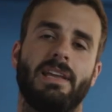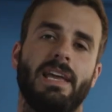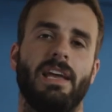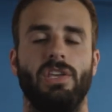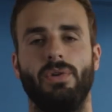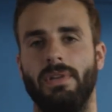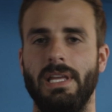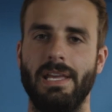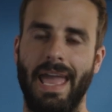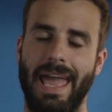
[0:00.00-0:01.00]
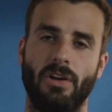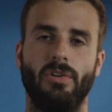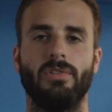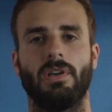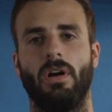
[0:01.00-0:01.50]
to get unique
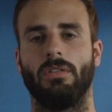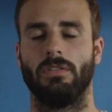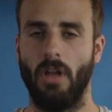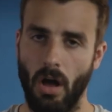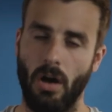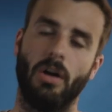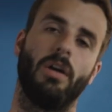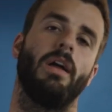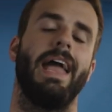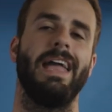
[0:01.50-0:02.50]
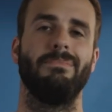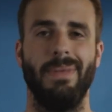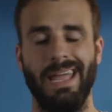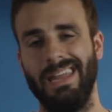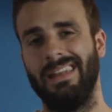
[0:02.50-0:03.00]
angles along a
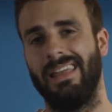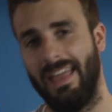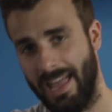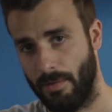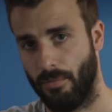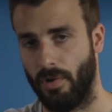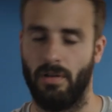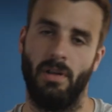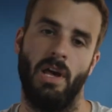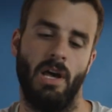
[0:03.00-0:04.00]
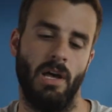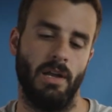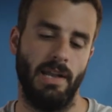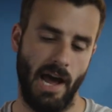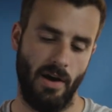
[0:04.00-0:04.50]
main camera.
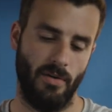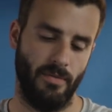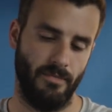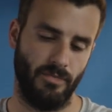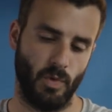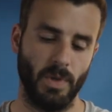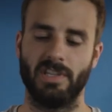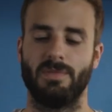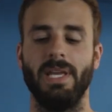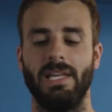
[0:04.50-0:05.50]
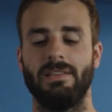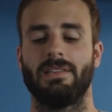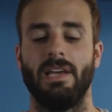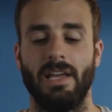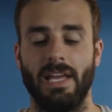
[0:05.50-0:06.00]
Now, what this
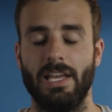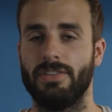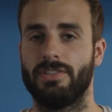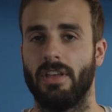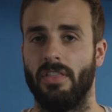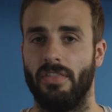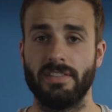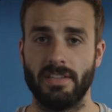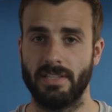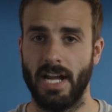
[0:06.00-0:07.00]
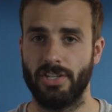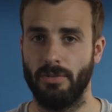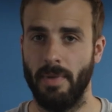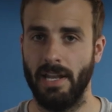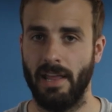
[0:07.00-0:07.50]
means is this is not
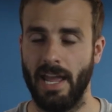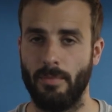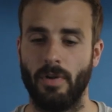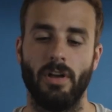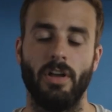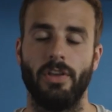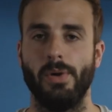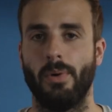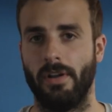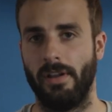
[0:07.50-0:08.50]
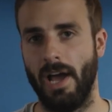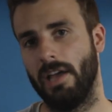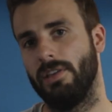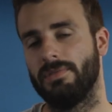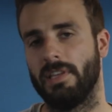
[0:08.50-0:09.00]
your main camera. You are
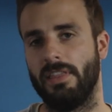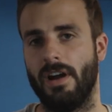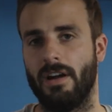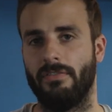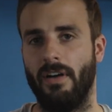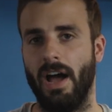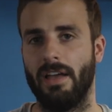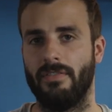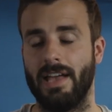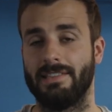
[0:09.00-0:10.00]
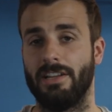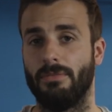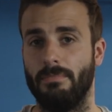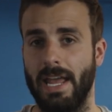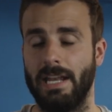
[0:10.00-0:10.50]
not using the R5 as
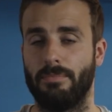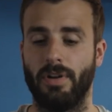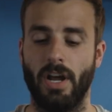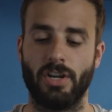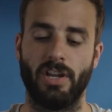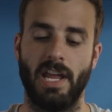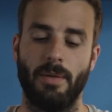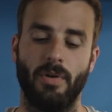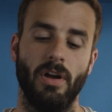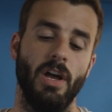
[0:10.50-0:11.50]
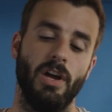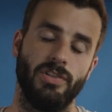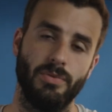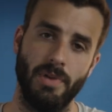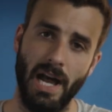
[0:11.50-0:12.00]
your main production camera.
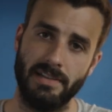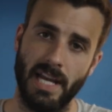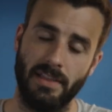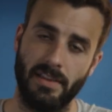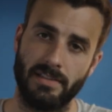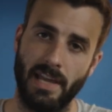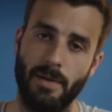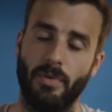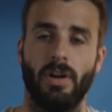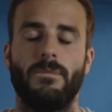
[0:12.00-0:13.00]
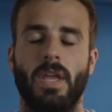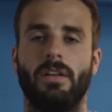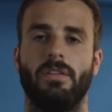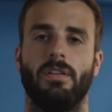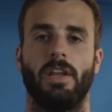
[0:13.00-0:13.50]
Do not take this camera
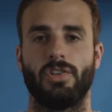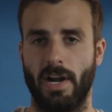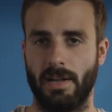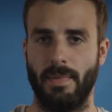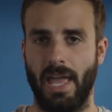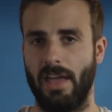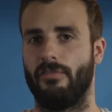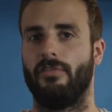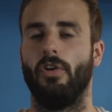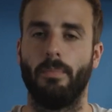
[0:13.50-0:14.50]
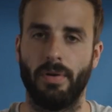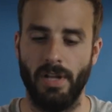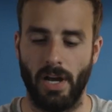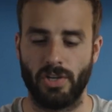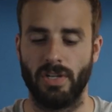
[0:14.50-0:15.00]
and, and try to make a full
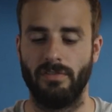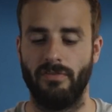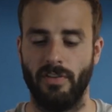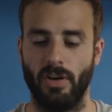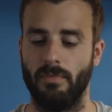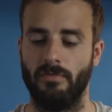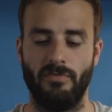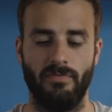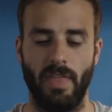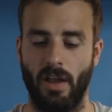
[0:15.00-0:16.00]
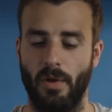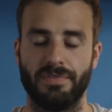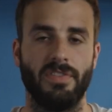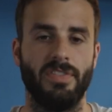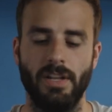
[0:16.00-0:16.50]
production film that
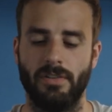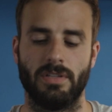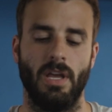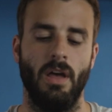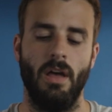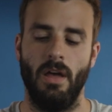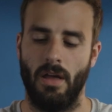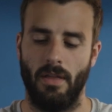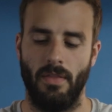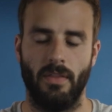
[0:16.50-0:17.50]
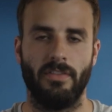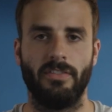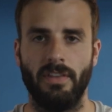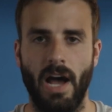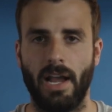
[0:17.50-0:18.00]
goes in theaters
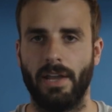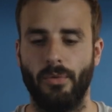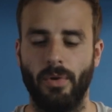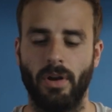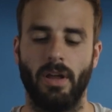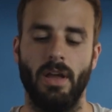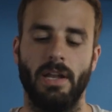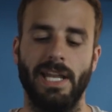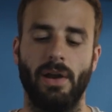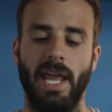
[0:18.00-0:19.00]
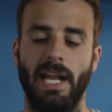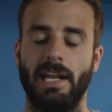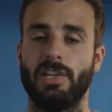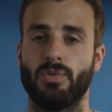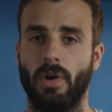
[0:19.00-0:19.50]
that's not gonna work. Now
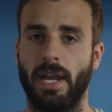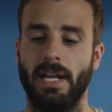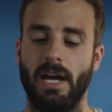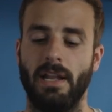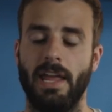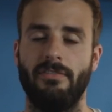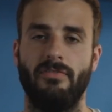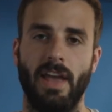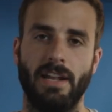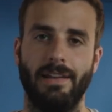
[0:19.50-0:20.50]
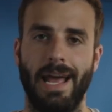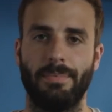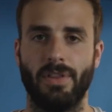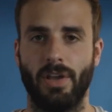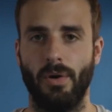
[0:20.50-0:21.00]
Canon is working on a fan
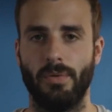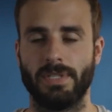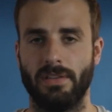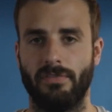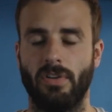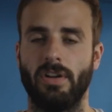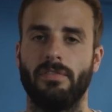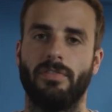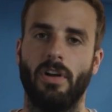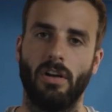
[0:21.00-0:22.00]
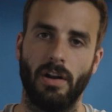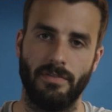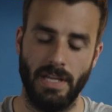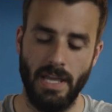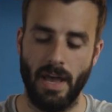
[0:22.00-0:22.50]
adapter that goes on the front for
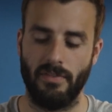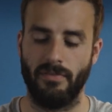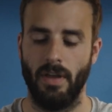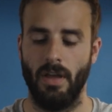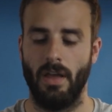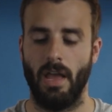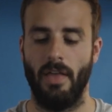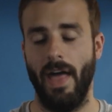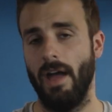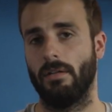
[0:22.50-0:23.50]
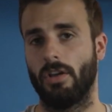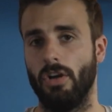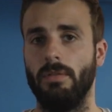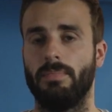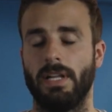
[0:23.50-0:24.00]
RF to EF, and that
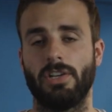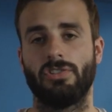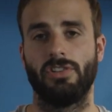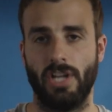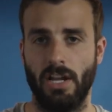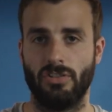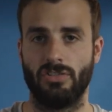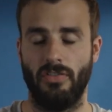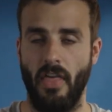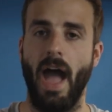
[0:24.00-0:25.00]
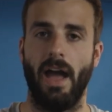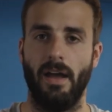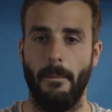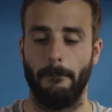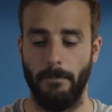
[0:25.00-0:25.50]
could potentially change that.
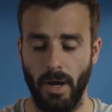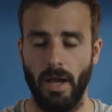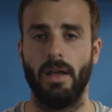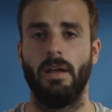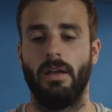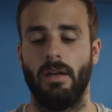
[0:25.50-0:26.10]
But